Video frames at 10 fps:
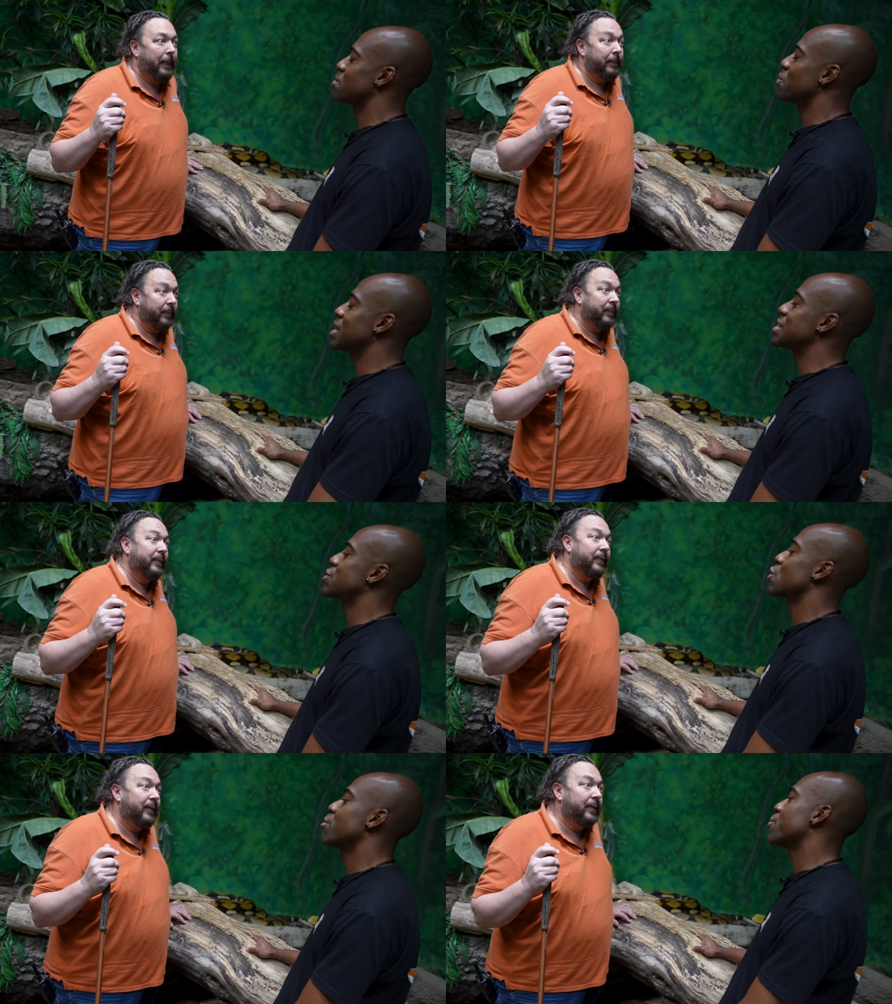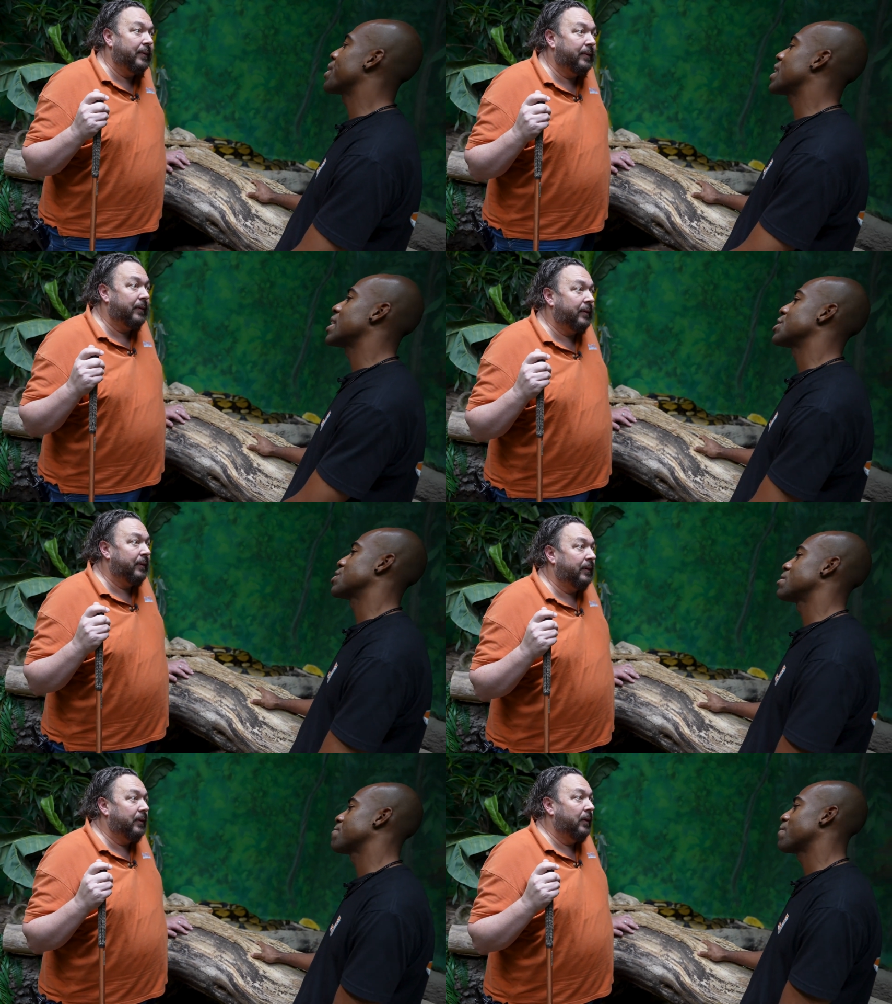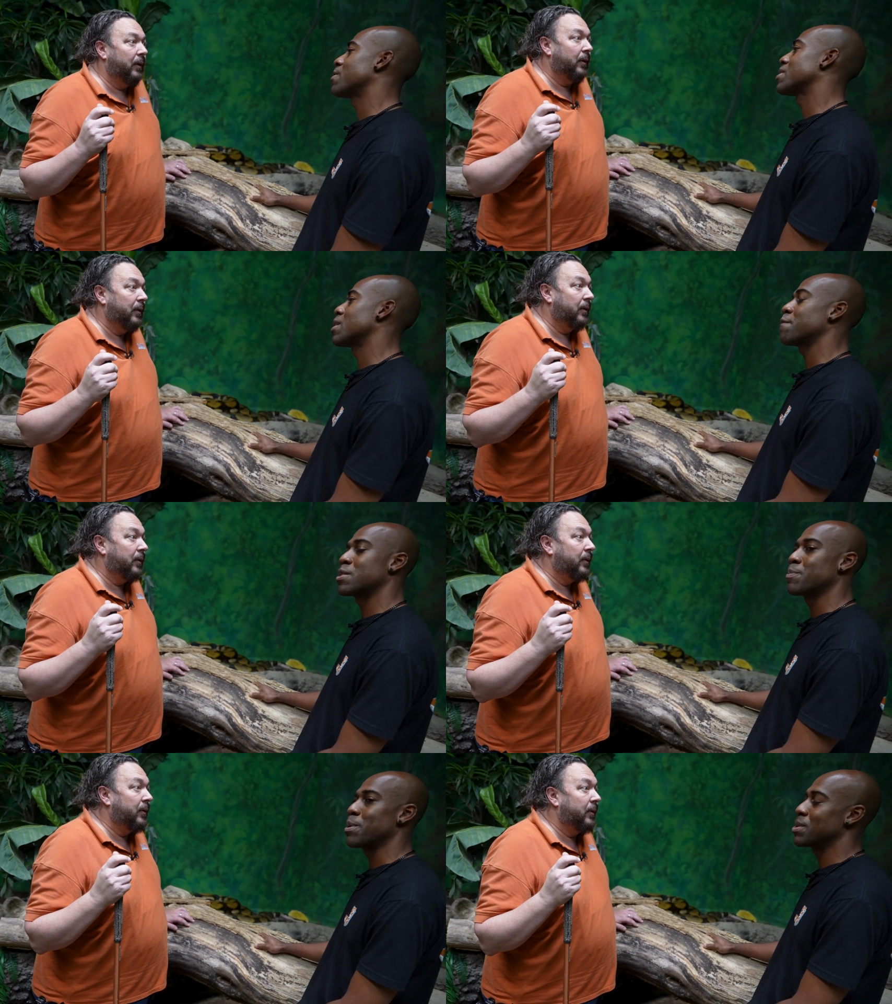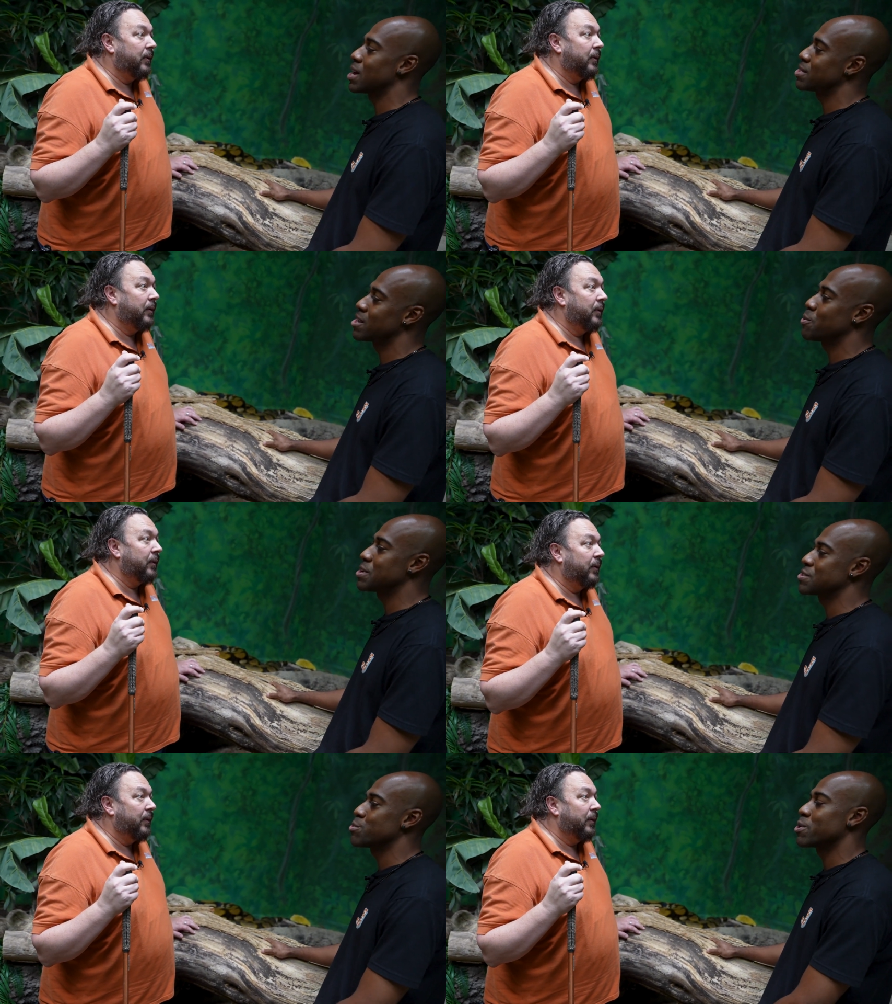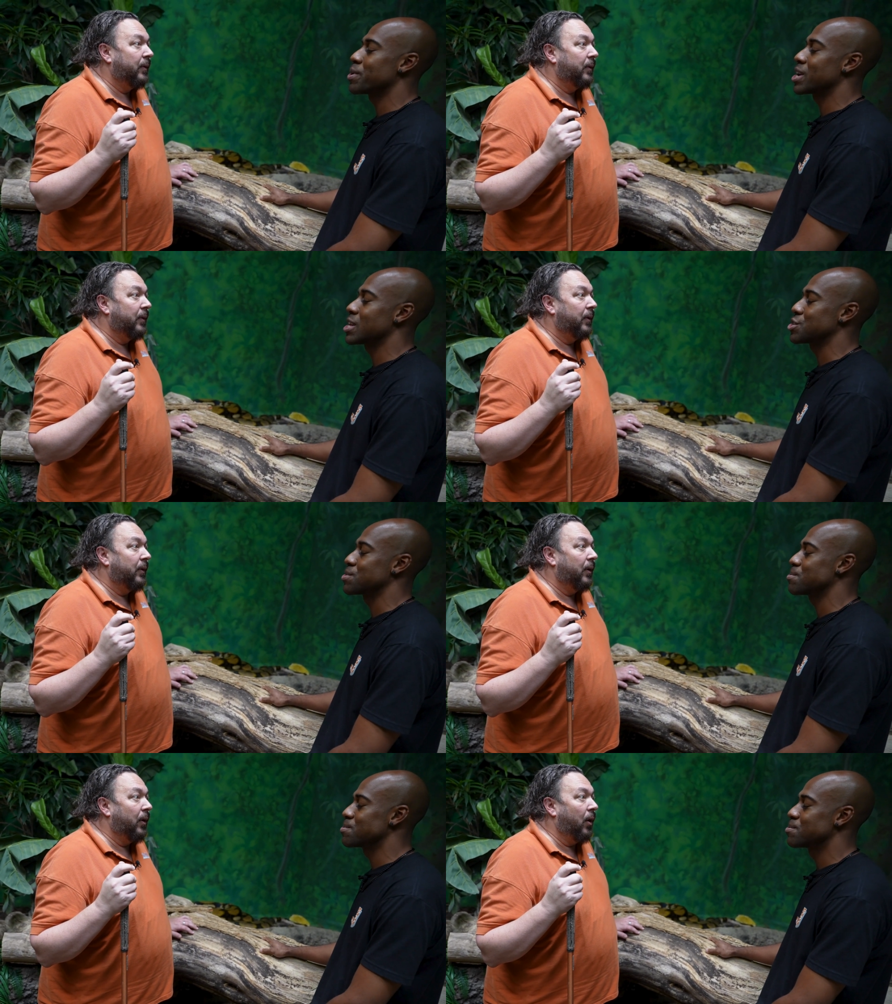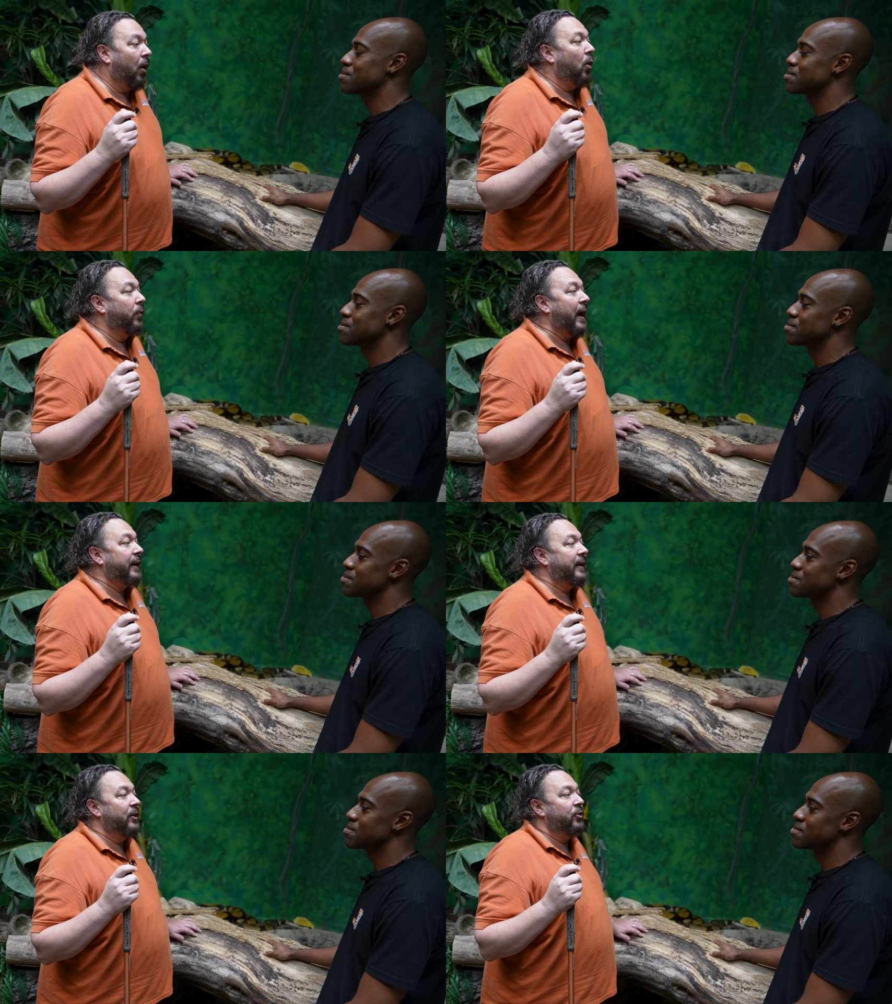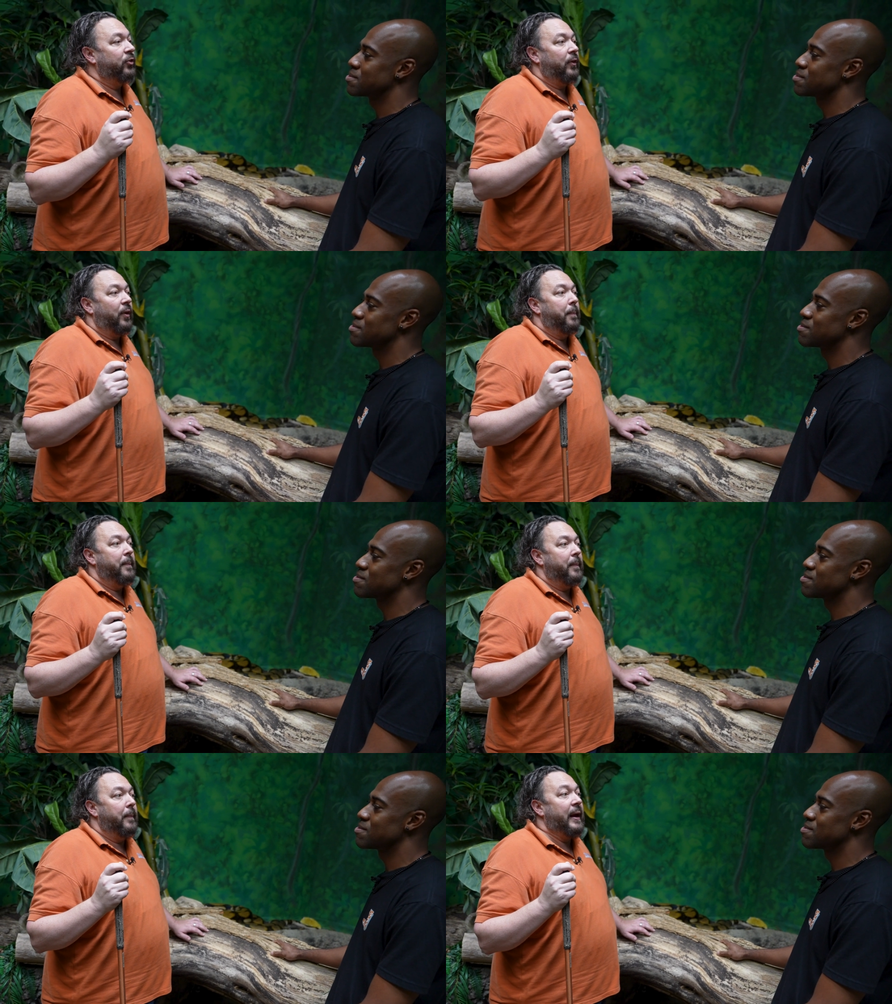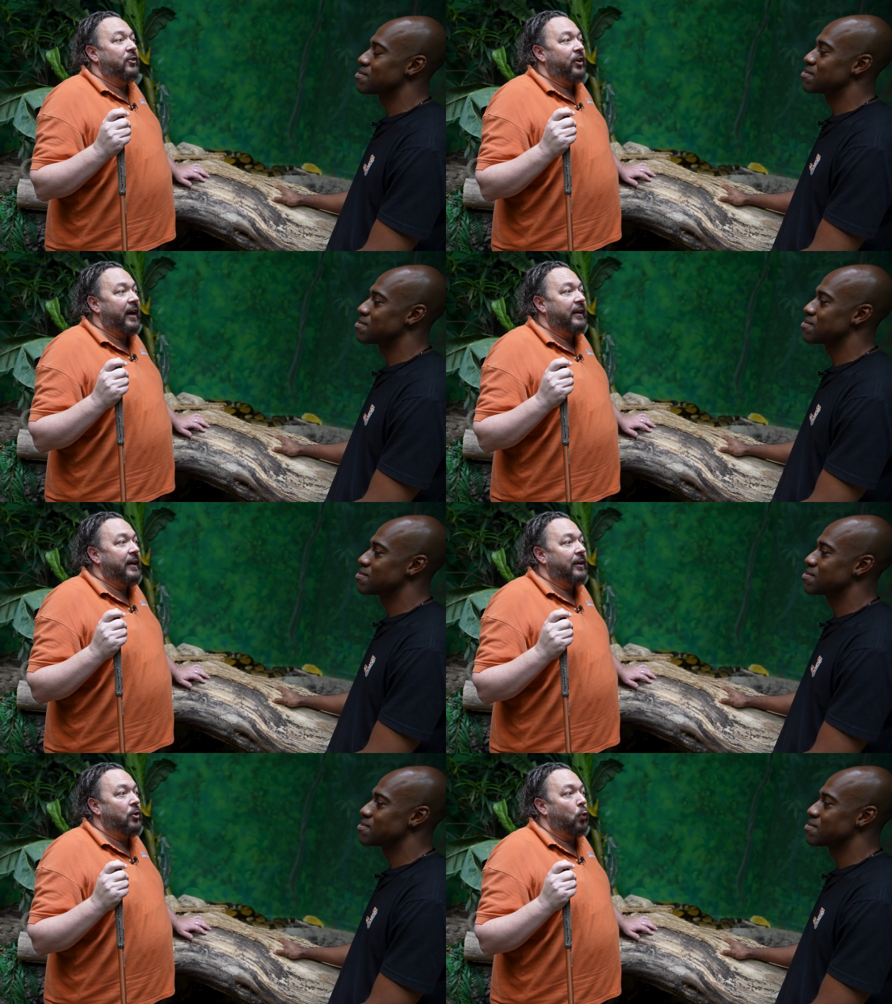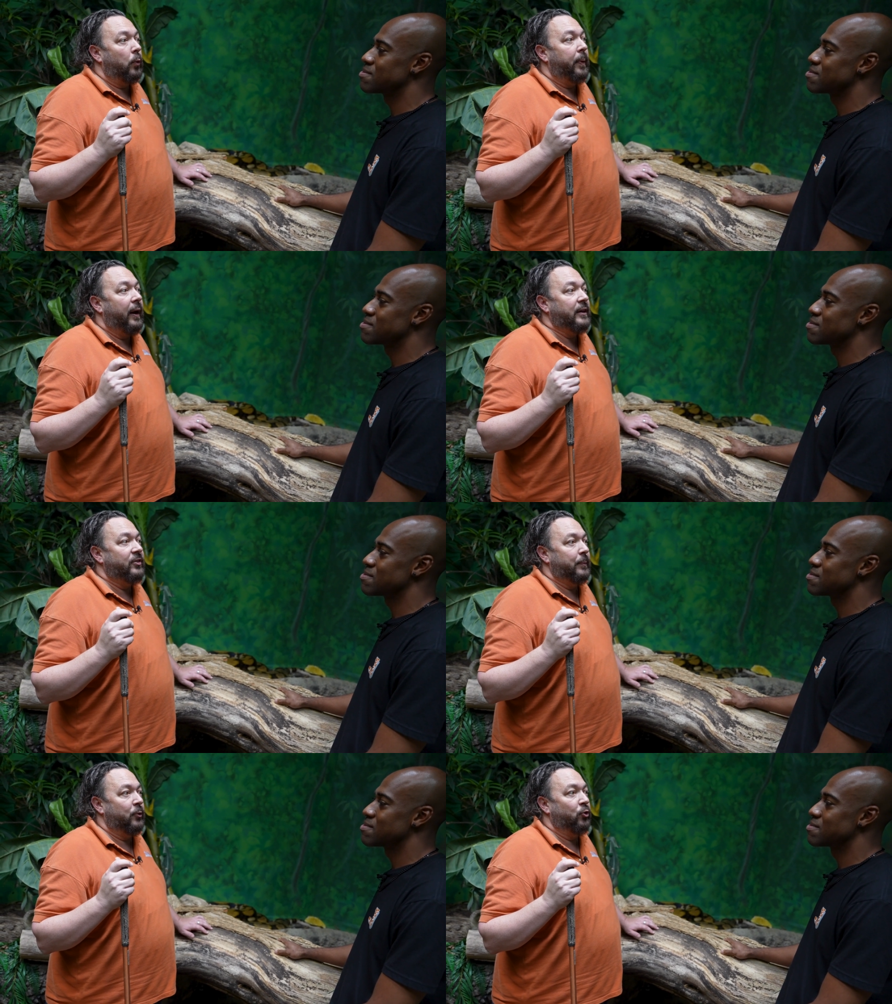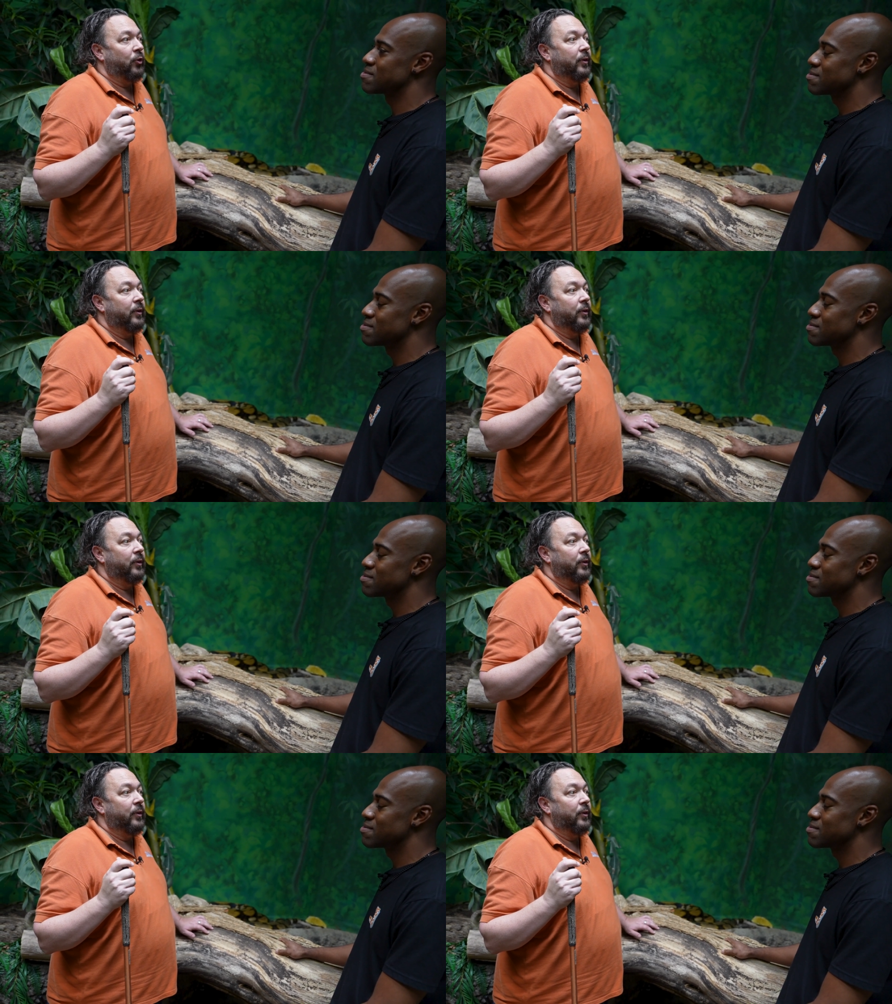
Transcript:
Speaker 1: what is thermal regulation for the people out there? What is thermal regulation?
Speaker 2: Oh, that is the maintaining your body temperature.